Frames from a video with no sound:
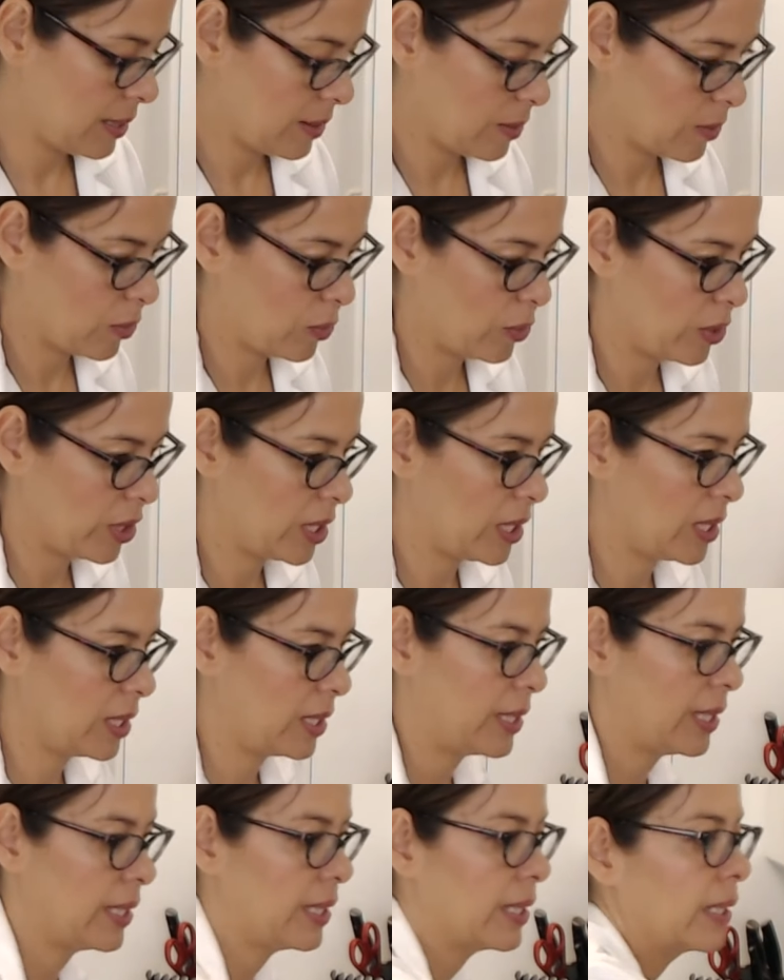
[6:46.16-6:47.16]
we
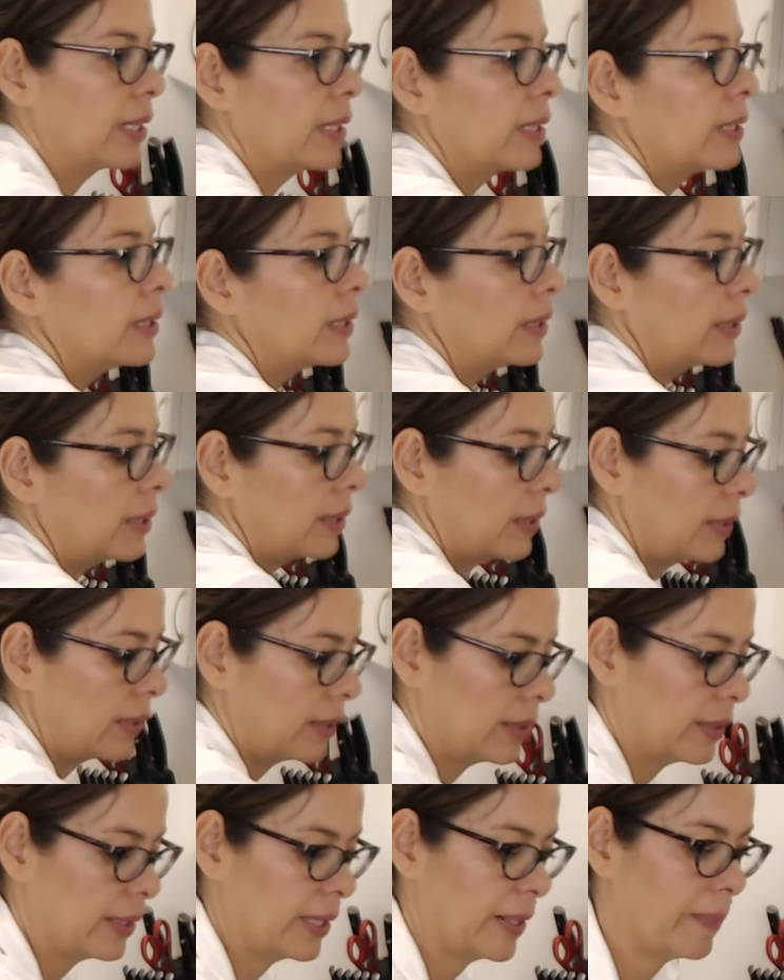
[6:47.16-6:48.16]
take
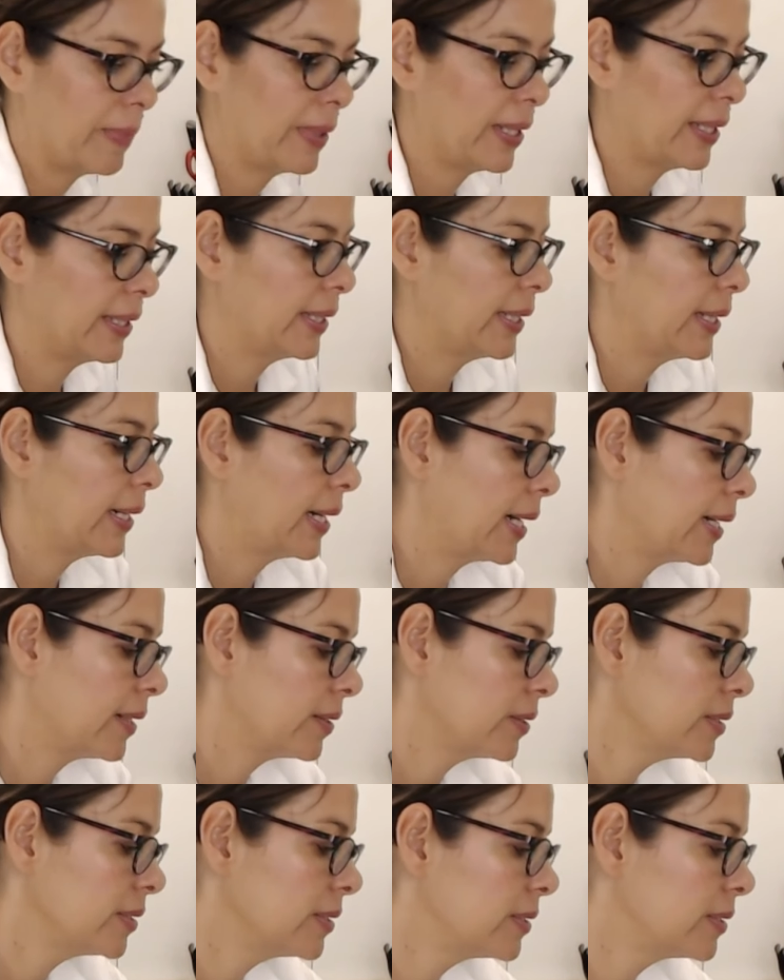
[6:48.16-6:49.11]
the blender out,